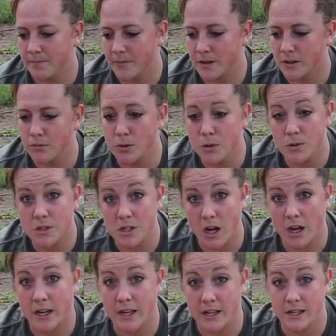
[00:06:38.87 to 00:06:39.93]

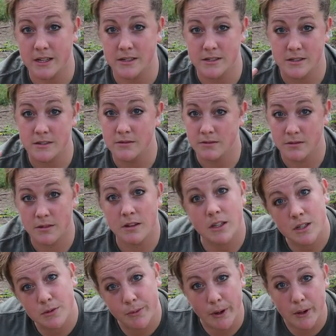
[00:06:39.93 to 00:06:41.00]
rootstock is
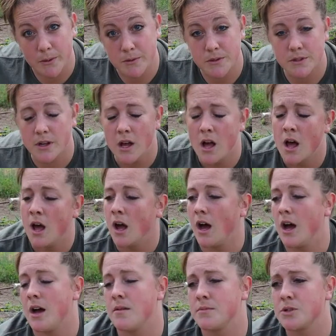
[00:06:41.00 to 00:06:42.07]
this rose.
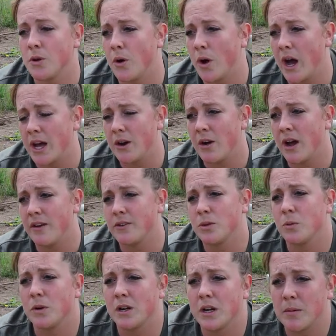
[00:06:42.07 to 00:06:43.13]
So I don't have to
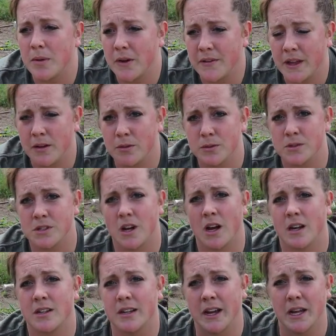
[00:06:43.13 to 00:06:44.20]
worry about that
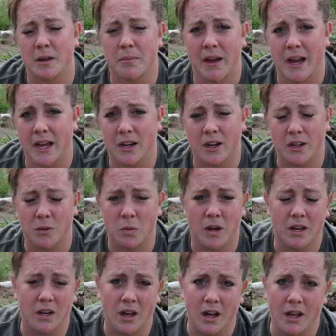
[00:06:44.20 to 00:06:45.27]
rootstock dying back and
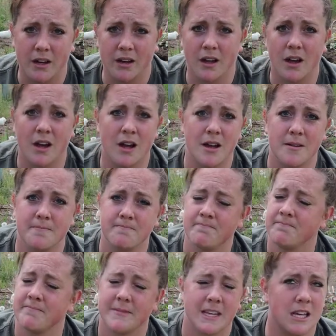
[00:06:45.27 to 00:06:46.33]
whatnot.
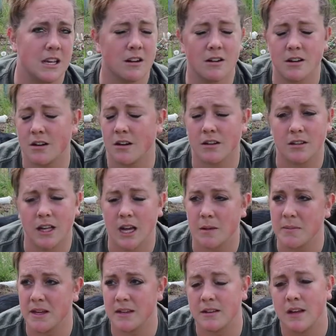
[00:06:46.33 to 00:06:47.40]
Here in our
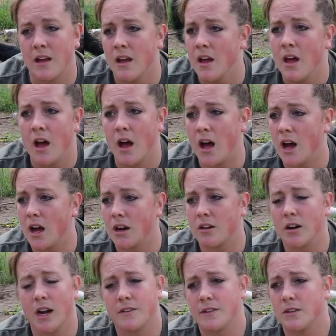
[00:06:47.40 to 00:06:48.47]
climate,
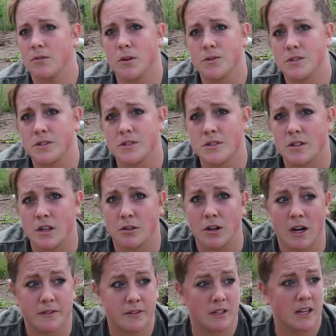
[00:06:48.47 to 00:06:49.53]
grafted roses,
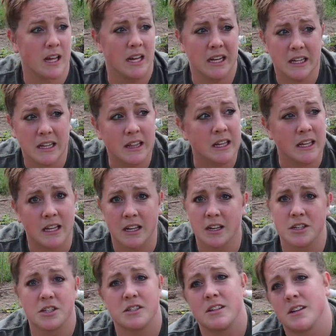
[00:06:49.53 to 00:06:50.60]
grafted anything
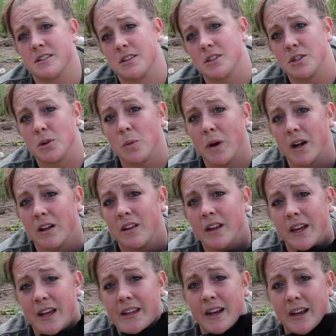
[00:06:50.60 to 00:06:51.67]
just doesn't do well.
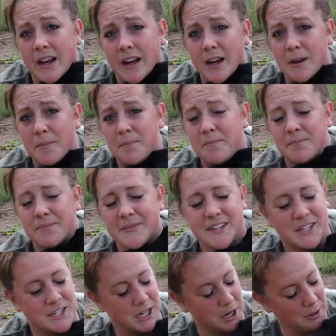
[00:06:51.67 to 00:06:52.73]
It,
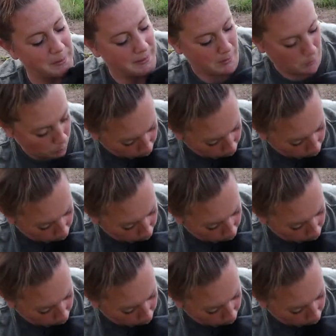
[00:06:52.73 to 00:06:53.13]
Shelby,